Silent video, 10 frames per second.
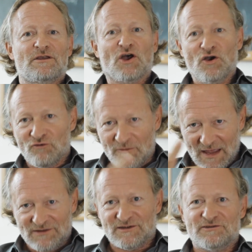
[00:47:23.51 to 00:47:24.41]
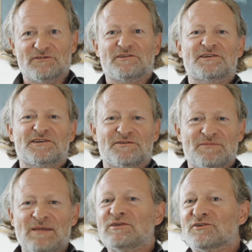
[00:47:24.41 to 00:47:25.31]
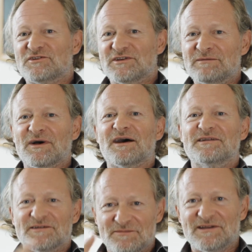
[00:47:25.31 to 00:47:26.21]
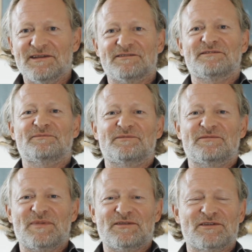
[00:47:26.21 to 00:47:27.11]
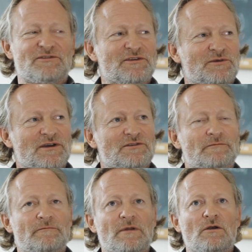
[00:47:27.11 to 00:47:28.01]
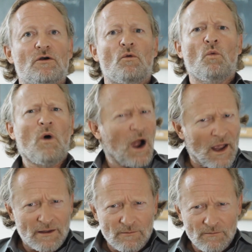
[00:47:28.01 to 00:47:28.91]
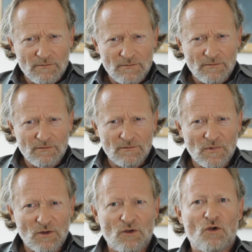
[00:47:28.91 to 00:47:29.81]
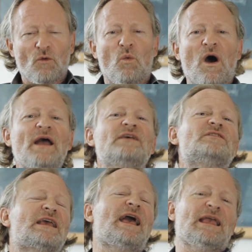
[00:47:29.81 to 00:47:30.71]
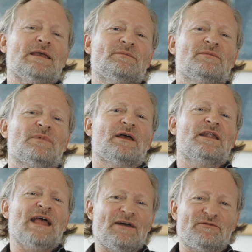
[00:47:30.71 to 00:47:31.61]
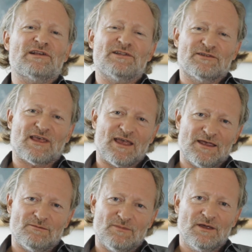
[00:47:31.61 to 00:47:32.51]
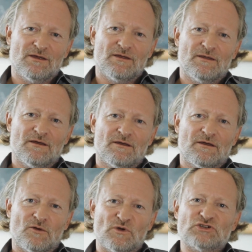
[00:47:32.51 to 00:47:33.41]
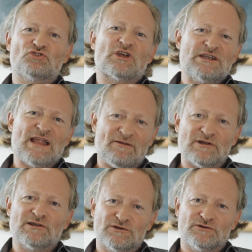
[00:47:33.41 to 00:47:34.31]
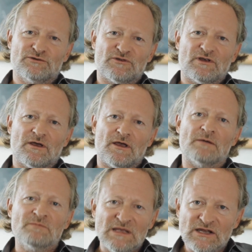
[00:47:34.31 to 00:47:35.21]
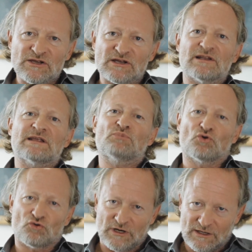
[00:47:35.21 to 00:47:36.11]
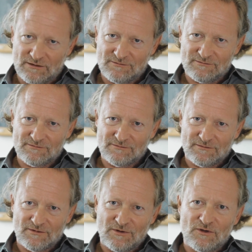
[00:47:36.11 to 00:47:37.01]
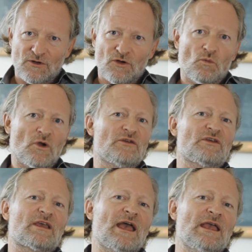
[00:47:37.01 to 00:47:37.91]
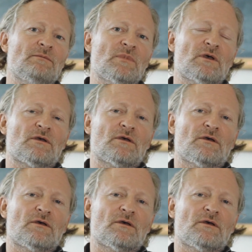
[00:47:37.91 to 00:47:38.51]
Go remains interesting to you. Maybe not to DeepMind, but it is, remains interesting to us. Why? Why is a game, an effortless game, at which you can never lose, immediately boring, whereas a game